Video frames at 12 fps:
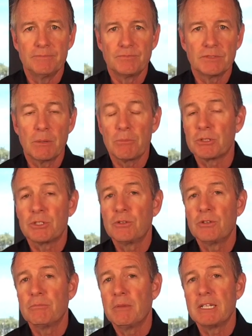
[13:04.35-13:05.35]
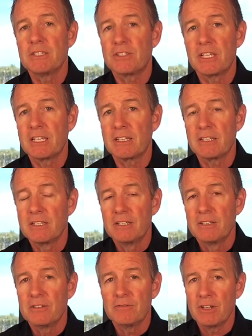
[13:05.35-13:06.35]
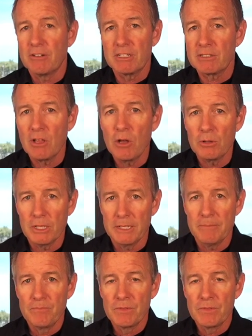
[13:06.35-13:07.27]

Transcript: Number two, it might sink very slowly.